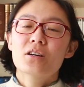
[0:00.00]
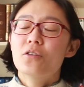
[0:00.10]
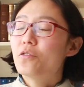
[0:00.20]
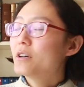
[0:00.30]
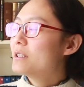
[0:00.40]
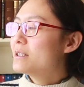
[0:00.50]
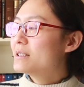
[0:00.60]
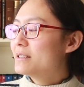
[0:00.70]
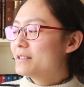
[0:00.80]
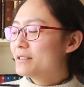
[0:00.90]
For
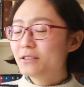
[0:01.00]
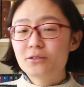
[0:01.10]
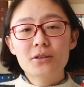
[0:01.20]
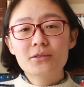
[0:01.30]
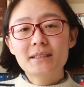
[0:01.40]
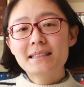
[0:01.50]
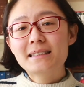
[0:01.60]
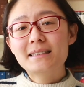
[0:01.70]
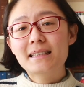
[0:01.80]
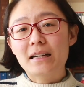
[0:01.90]
the story
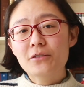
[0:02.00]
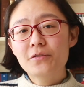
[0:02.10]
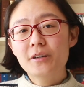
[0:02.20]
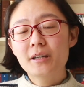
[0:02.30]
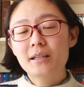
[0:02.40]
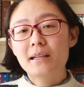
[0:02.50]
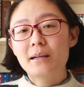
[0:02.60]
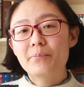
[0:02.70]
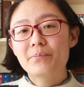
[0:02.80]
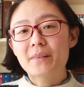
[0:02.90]
itself,
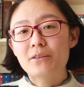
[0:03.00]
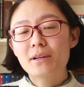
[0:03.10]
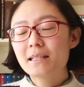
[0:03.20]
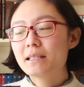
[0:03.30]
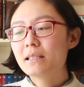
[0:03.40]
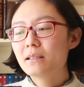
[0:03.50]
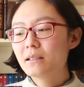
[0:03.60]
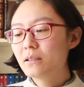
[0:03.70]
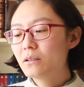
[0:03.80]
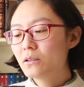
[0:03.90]
I read it
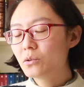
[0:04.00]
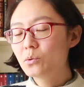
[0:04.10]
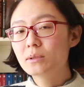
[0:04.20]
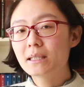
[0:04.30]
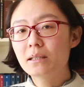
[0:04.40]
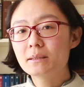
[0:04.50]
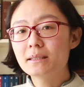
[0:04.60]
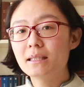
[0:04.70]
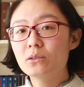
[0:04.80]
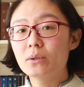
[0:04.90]
in
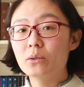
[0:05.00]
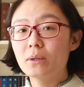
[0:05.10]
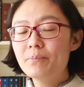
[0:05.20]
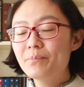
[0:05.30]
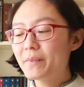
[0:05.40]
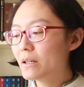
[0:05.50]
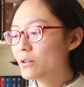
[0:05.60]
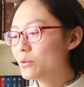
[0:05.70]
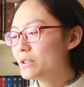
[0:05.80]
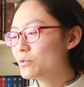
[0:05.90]
2021. I
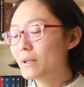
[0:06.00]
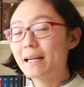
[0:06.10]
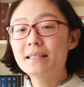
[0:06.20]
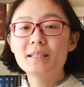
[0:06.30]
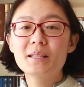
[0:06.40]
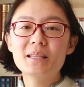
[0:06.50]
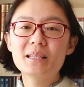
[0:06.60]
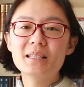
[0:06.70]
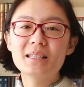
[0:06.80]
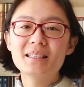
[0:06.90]
always write
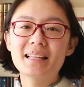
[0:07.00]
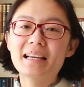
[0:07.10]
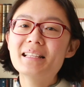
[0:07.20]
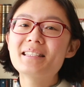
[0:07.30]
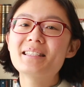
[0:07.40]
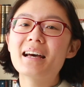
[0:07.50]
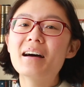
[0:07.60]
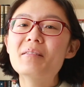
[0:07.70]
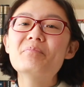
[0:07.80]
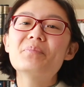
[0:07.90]
the dates
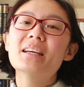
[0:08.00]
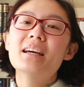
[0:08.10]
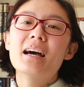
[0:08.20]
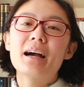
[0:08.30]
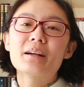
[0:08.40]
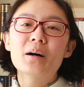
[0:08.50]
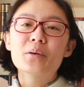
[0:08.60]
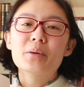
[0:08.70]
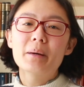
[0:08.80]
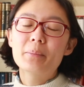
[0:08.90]
down. I
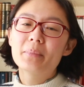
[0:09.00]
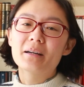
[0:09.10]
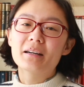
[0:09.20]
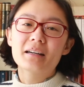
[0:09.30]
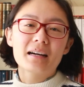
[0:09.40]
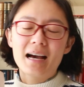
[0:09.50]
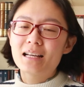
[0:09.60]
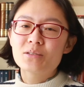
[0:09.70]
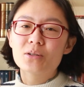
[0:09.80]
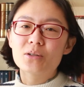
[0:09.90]
can't remember
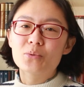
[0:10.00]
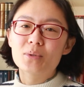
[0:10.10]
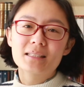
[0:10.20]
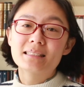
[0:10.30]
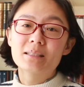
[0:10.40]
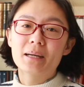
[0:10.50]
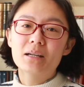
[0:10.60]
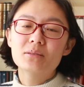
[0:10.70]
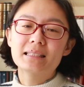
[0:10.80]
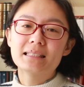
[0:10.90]
at all what it's
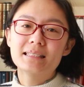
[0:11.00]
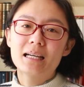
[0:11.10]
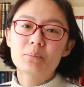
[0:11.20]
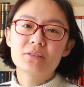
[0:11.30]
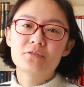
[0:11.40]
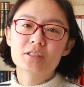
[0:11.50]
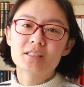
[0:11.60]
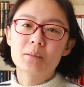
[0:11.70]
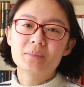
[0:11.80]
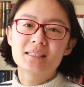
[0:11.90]
about except for
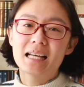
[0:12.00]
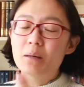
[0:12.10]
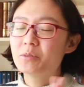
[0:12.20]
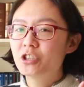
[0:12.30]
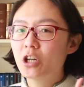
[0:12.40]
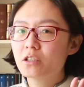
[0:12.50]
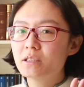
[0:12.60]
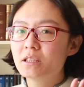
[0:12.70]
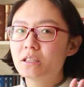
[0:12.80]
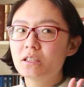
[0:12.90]
some
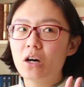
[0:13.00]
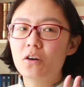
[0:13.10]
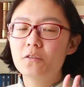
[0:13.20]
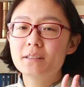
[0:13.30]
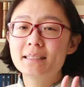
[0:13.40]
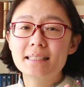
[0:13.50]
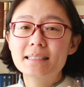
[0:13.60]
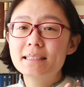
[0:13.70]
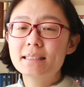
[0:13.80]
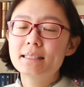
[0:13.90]
snapshots of
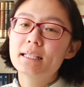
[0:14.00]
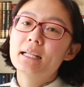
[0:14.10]
scenes.